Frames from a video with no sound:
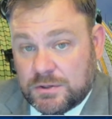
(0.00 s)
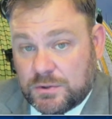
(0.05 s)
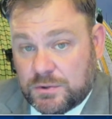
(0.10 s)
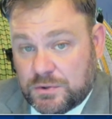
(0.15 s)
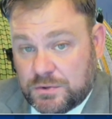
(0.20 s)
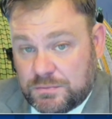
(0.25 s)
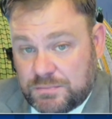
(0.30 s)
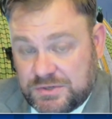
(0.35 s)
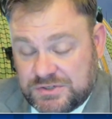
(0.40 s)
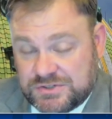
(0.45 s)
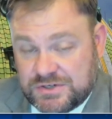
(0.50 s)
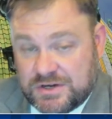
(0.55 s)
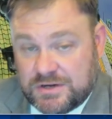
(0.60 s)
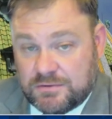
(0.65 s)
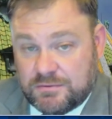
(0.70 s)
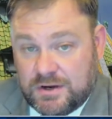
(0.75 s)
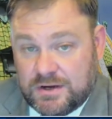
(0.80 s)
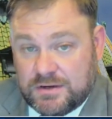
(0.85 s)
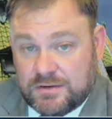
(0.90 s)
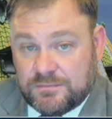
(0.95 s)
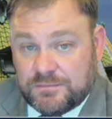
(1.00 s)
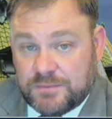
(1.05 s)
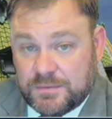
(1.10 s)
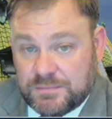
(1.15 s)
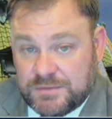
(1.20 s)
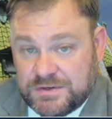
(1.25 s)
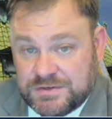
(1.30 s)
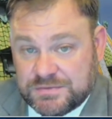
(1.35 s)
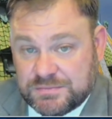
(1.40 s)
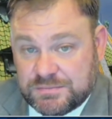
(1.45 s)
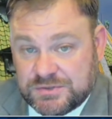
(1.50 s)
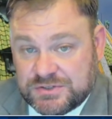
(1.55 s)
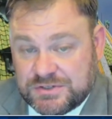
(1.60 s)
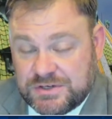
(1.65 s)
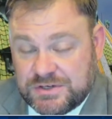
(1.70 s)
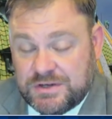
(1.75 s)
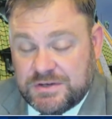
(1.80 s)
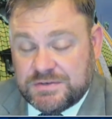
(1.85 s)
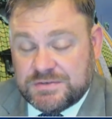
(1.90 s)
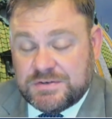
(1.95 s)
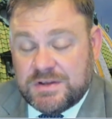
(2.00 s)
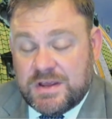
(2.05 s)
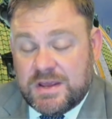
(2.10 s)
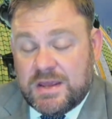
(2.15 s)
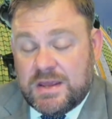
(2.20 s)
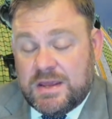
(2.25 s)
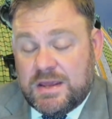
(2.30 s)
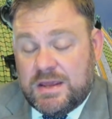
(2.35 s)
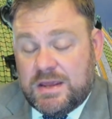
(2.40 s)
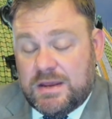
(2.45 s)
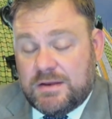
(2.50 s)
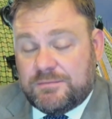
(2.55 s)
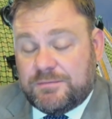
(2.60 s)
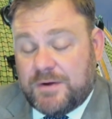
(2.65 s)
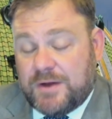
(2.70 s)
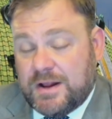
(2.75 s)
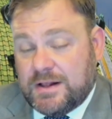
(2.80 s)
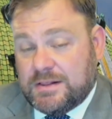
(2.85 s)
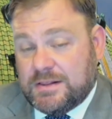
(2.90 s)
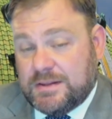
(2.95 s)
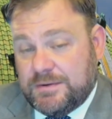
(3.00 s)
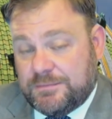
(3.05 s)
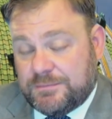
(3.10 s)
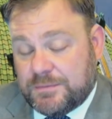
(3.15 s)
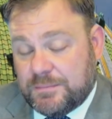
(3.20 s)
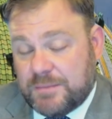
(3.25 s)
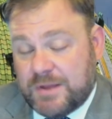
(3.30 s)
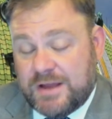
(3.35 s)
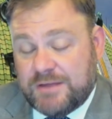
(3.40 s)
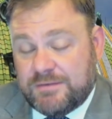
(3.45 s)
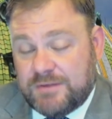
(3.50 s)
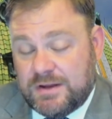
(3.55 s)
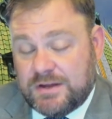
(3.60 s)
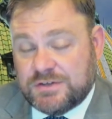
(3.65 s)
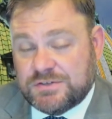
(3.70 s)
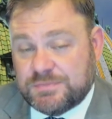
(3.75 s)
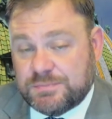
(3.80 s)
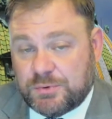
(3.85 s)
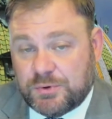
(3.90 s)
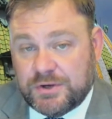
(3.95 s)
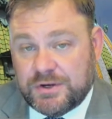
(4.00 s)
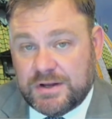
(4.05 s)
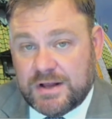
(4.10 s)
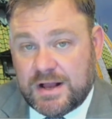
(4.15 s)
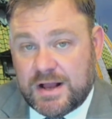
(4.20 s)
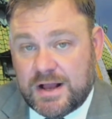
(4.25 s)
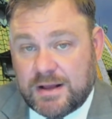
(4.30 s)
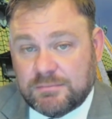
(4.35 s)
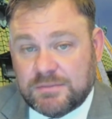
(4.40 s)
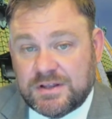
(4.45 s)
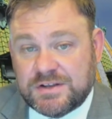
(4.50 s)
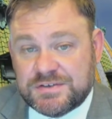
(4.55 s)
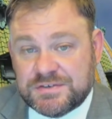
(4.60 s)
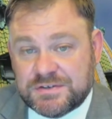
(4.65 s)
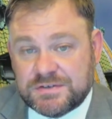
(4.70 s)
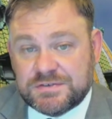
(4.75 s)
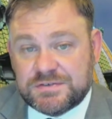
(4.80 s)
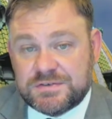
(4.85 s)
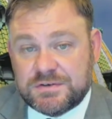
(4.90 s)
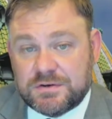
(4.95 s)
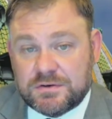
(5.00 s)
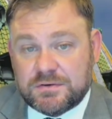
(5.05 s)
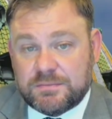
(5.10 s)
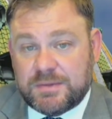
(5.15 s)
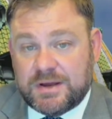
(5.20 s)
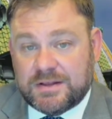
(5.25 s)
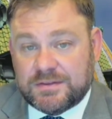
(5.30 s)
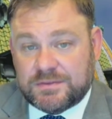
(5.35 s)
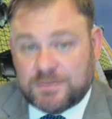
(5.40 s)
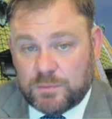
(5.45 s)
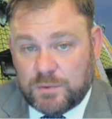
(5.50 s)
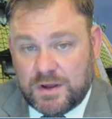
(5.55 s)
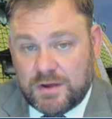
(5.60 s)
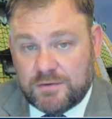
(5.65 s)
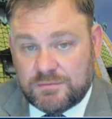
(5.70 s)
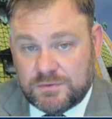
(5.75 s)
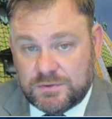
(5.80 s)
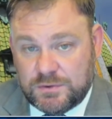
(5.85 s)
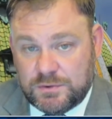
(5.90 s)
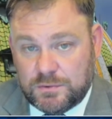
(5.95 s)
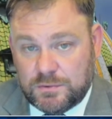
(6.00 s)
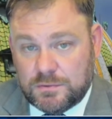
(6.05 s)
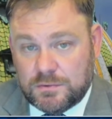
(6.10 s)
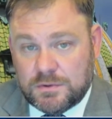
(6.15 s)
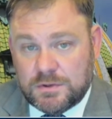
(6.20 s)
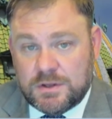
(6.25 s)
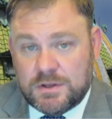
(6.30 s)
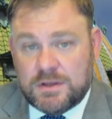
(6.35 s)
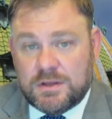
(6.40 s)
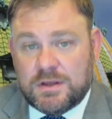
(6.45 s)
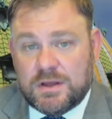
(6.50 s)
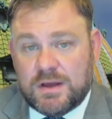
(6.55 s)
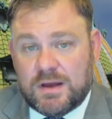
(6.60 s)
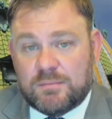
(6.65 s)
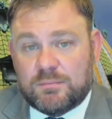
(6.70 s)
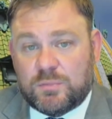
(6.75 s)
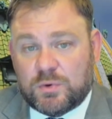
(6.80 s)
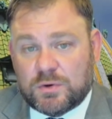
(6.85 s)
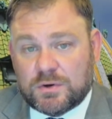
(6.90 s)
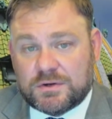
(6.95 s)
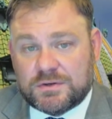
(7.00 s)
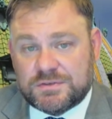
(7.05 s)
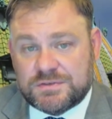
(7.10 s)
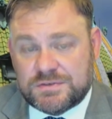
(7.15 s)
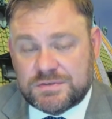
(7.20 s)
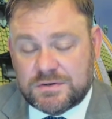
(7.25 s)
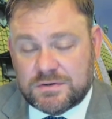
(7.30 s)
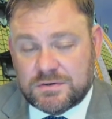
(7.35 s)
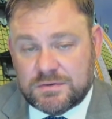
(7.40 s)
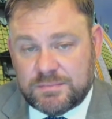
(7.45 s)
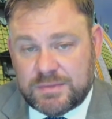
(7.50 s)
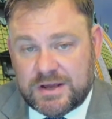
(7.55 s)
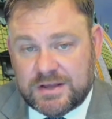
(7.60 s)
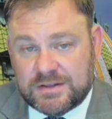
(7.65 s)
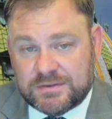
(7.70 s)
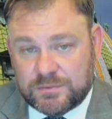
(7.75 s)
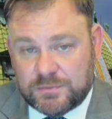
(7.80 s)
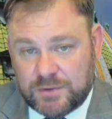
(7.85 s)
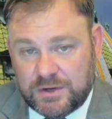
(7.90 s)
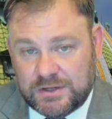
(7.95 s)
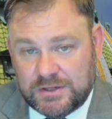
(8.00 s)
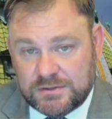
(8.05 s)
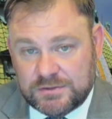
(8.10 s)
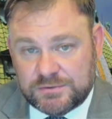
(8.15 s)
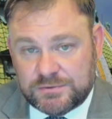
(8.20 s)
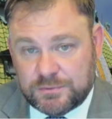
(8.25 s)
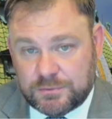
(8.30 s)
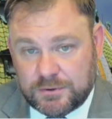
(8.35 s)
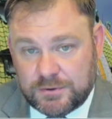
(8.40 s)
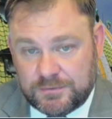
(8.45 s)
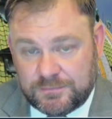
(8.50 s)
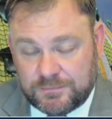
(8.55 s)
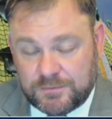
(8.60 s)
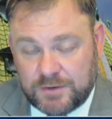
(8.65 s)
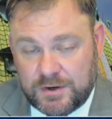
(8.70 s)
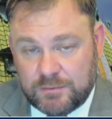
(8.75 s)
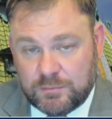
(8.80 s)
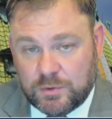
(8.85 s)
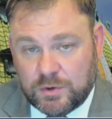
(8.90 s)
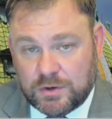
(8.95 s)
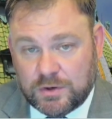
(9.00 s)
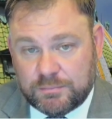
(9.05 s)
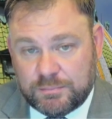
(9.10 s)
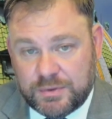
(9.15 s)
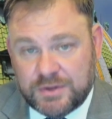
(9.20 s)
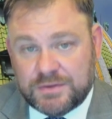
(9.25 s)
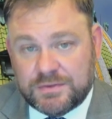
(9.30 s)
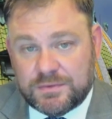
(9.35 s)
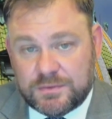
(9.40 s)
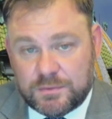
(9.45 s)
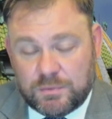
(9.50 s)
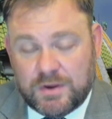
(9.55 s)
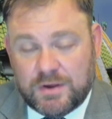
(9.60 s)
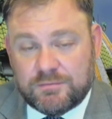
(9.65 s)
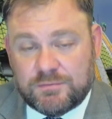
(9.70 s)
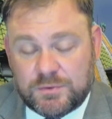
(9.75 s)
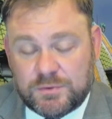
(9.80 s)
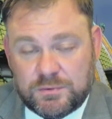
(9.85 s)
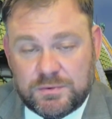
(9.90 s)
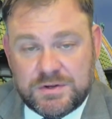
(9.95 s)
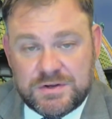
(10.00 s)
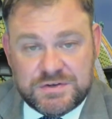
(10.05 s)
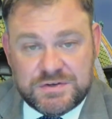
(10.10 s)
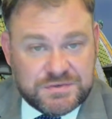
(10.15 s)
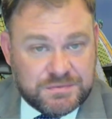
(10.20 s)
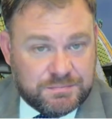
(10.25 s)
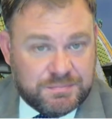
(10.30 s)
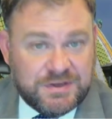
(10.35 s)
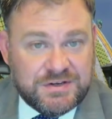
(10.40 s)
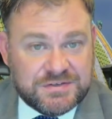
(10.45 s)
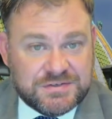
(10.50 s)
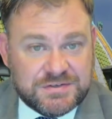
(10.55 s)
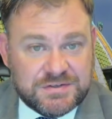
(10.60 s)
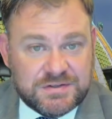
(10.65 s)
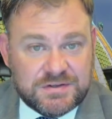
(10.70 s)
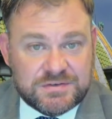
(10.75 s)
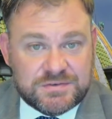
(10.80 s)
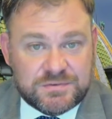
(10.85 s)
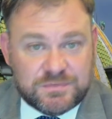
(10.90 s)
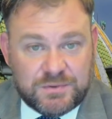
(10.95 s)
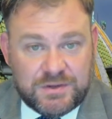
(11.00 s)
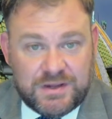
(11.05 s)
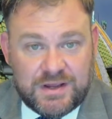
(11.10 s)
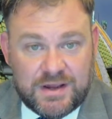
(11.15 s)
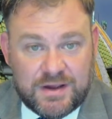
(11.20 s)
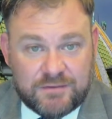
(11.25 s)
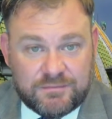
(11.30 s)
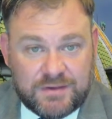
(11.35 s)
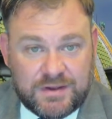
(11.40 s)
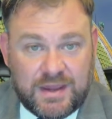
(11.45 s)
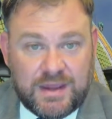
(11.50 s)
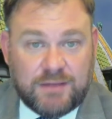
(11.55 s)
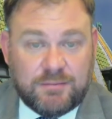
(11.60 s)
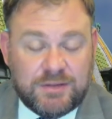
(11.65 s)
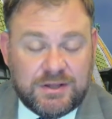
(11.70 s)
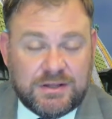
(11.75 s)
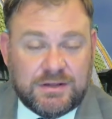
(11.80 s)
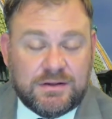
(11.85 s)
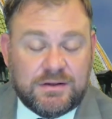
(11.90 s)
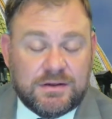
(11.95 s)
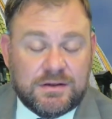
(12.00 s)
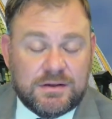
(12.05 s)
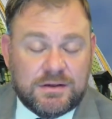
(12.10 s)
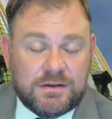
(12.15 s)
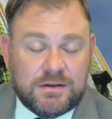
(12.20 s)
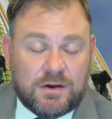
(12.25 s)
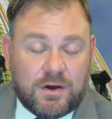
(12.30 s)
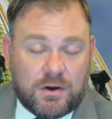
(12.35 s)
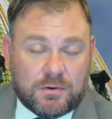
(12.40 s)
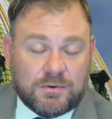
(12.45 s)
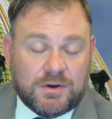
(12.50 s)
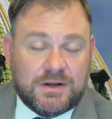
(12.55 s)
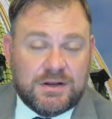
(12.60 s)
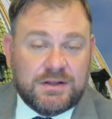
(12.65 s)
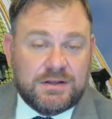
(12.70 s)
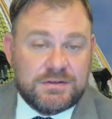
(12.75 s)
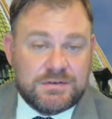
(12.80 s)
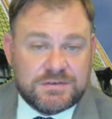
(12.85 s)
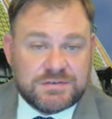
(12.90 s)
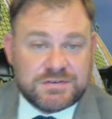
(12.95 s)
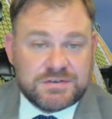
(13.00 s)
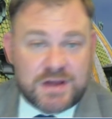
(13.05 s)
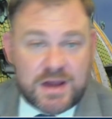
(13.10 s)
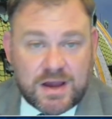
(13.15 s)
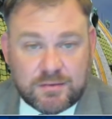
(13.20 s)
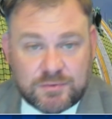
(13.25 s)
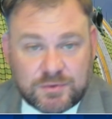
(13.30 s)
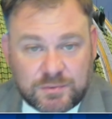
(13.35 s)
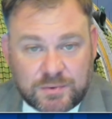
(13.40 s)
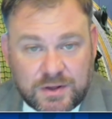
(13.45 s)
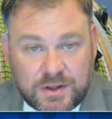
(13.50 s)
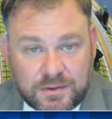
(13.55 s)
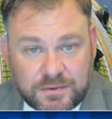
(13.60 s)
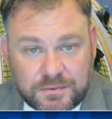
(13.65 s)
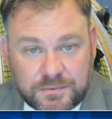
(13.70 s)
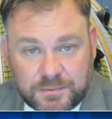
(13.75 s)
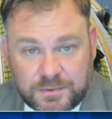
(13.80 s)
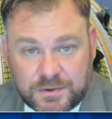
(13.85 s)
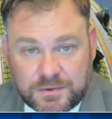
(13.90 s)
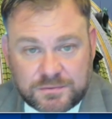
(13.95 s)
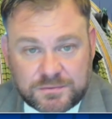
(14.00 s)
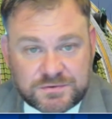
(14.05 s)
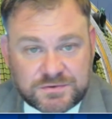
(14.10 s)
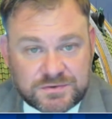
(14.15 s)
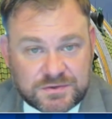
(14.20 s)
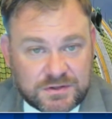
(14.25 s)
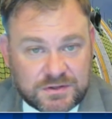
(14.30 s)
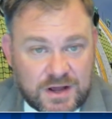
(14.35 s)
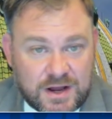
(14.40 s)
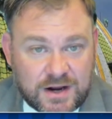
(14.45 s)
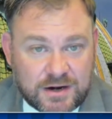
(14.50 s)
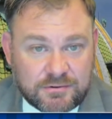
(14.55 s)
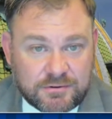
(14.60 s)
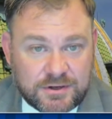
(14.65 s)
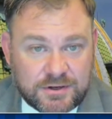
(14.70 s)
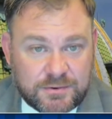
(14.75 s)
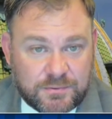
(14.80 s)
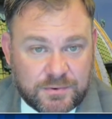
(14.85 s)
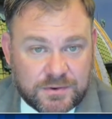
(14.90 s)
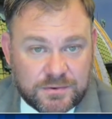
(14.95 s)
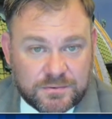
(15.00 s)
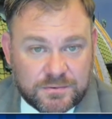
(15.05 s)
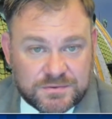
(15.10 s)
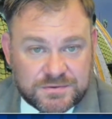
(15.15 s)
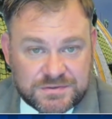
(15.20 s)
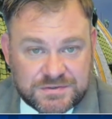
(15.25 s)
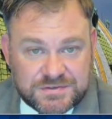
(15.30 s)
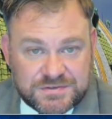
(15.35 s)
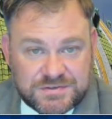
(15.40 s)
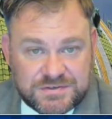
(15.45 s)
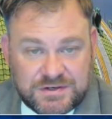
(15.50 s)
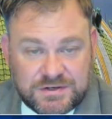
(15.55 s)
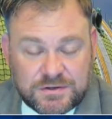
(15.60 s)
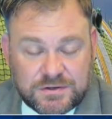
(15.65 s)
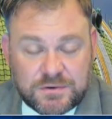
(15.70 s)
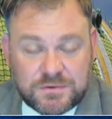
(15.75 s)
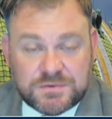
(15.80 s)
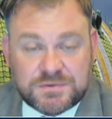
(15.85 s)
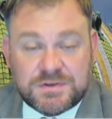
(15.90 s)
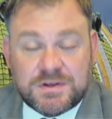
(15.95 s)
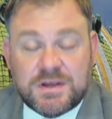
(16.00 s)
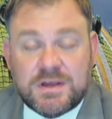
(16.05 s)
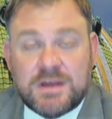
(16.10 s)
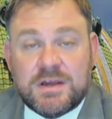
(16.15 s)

could be generated from these machines. And frankly, from my vantage point, I'm less concerned about the revenue. I'm more concerned about the regulatory framework. But the revenue is a piece of this. We have gaming already in this Commonwealth, whether it's the lottery, whether it's casinos,